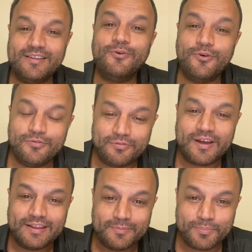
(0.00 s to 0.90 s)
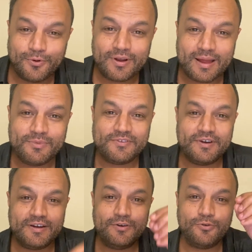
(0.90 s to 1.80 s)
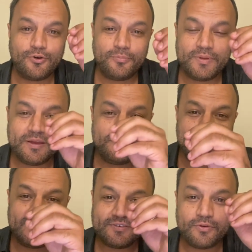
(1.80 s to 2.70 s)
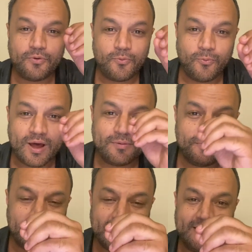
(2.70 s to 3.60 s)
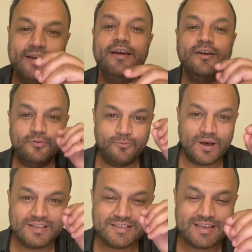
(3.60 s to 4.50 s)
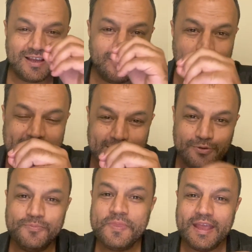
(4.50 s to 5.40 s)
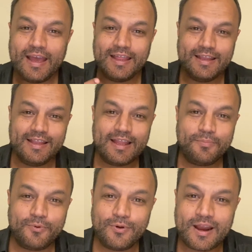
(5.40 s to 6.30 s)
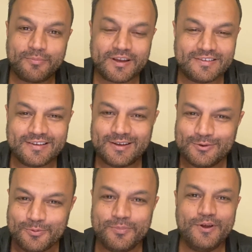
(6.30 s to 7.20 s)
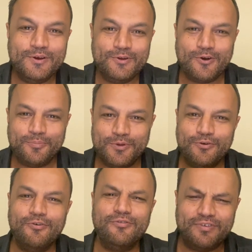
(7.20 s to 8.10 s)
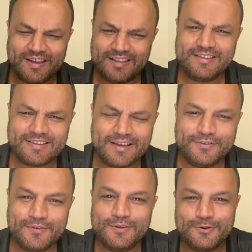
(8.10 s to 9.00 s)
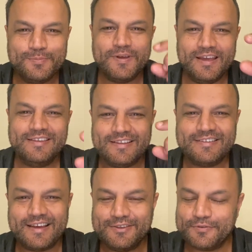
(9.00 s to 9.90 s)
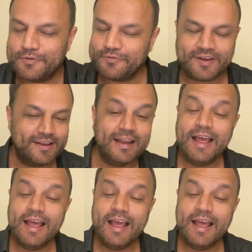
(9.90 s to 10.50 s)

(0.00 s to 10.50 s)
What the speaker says: the whole file. The program is written to copy and paste one byte, one single value. And then that program runs in a loop to copy your whole file. The size of the loop is the size of your file.